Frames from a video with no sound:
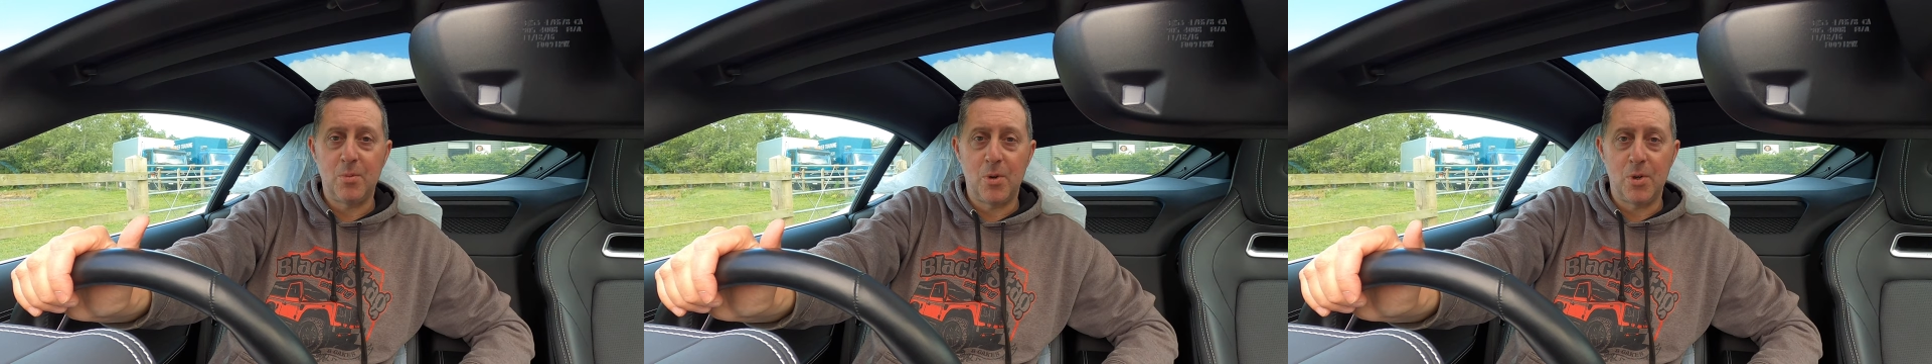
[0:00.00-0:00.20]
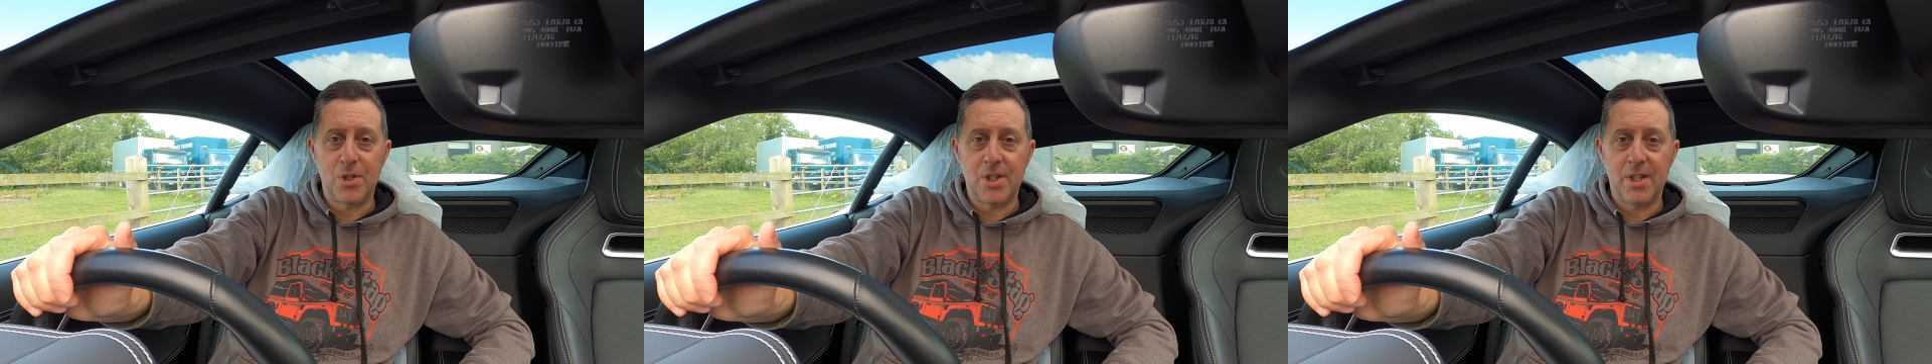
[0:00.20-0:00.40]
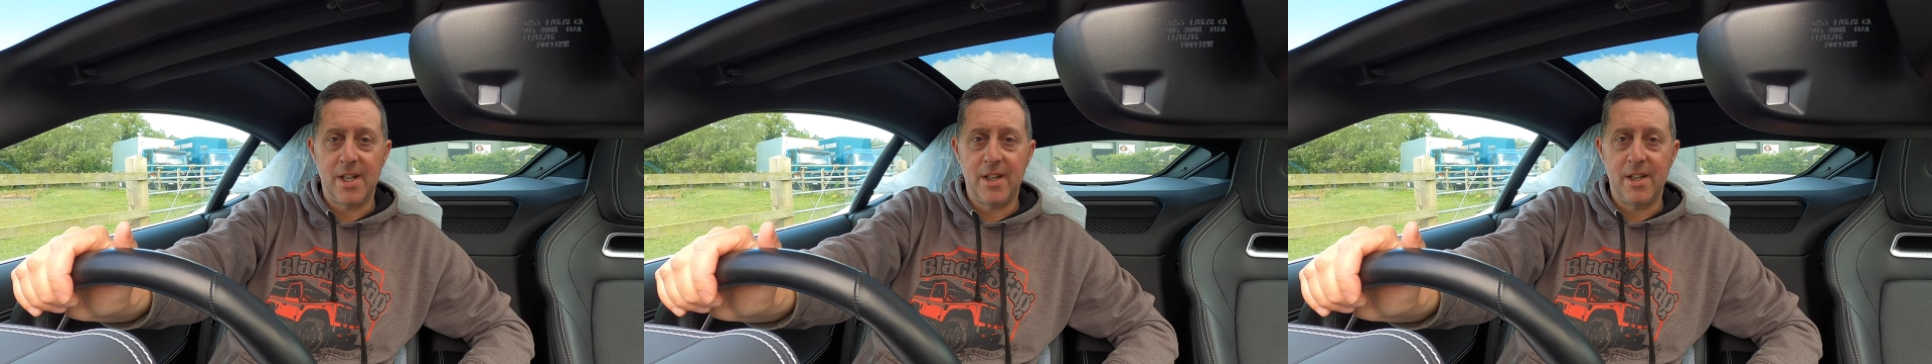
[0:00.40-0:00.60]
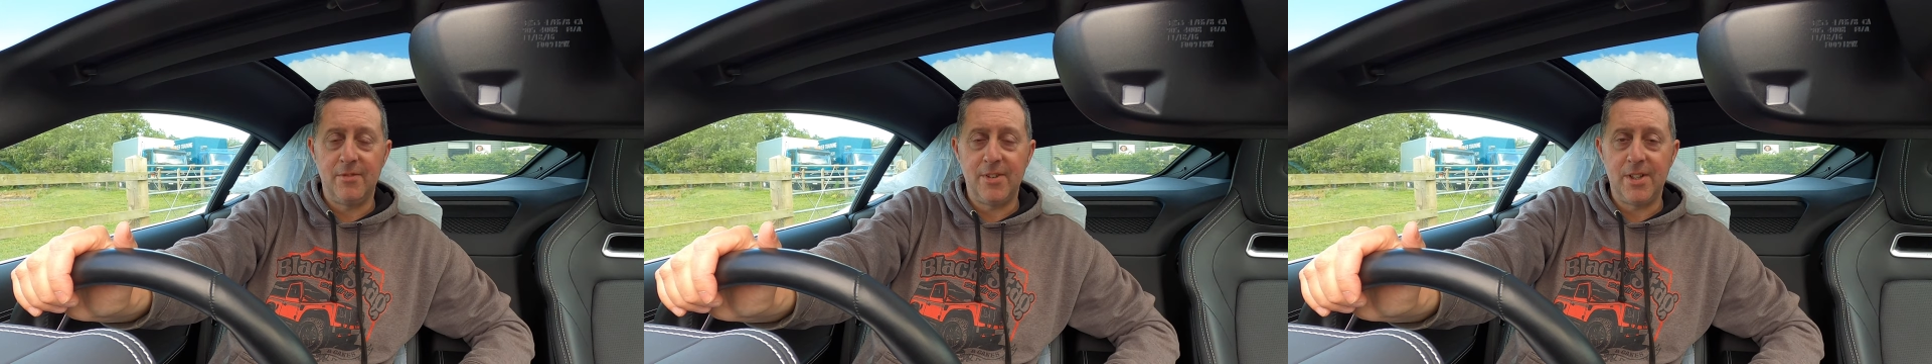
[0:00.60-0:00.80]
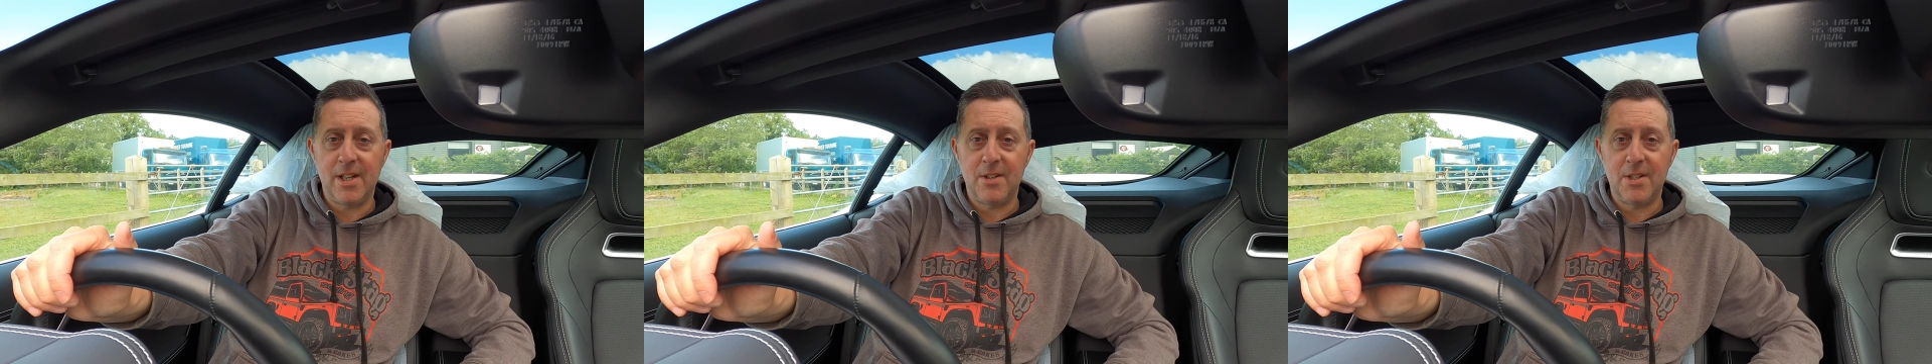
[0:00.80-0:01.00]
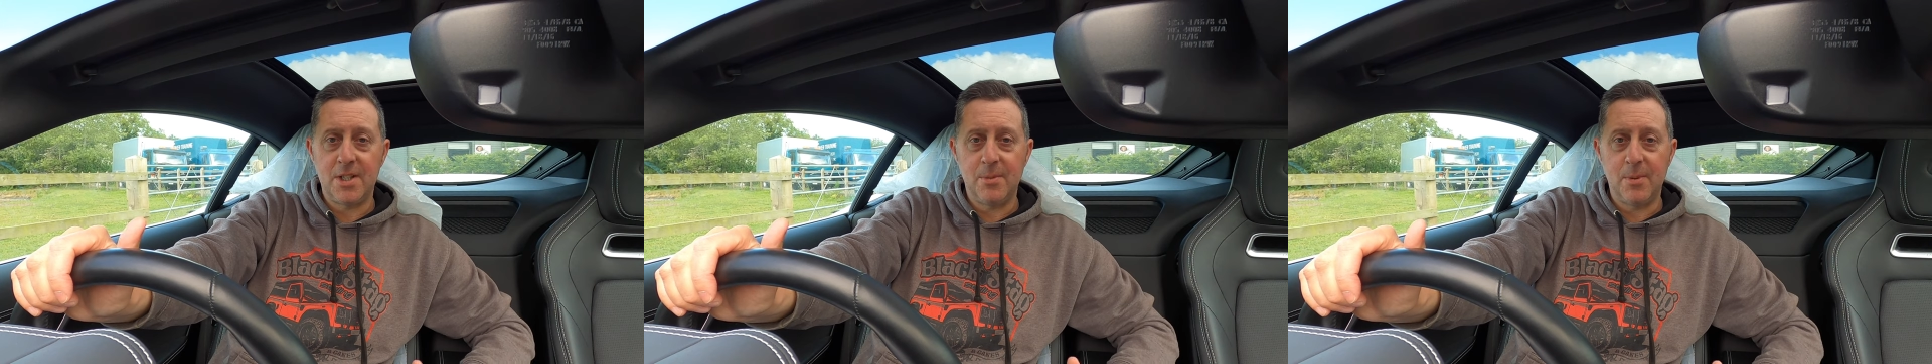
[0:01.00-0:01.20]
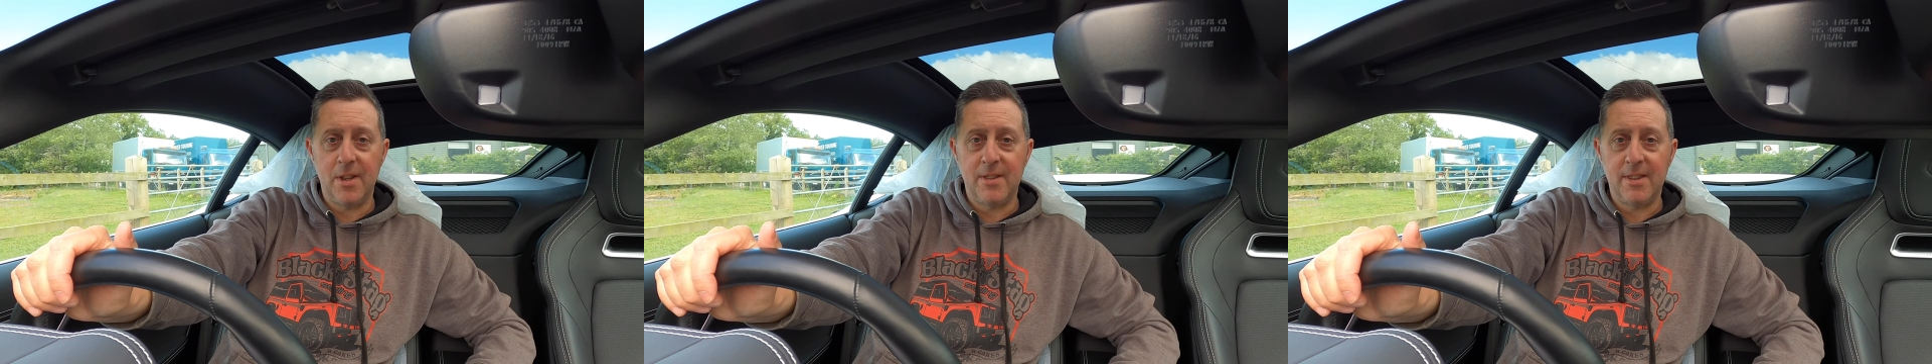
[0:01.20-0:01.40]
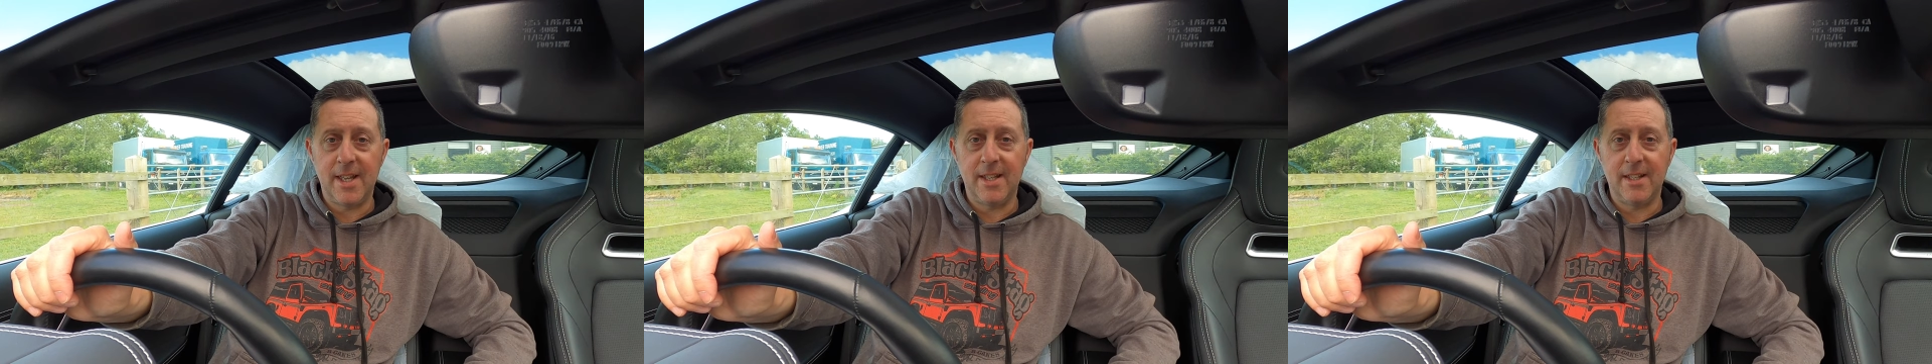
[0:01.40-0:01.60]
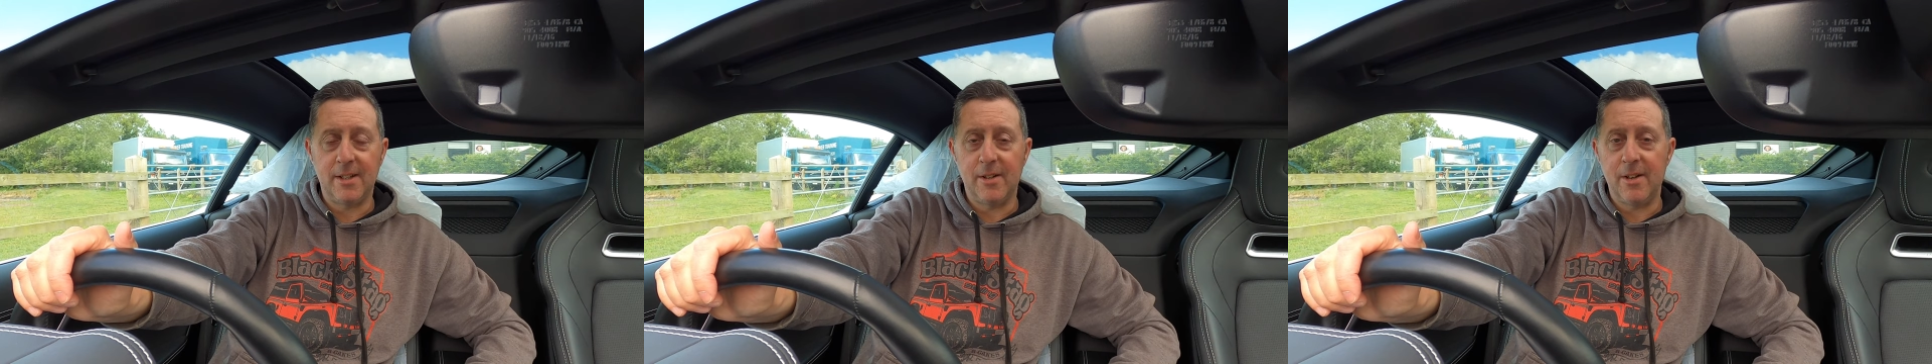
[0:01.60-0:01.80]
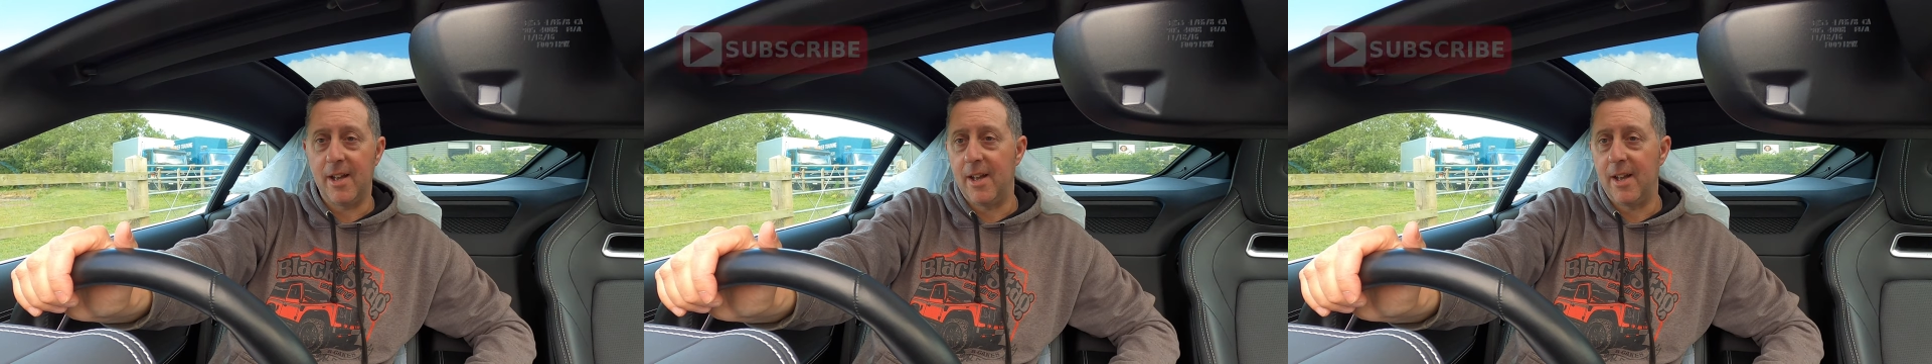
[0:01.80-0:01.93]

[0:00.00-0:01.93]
watch the video, see what you think,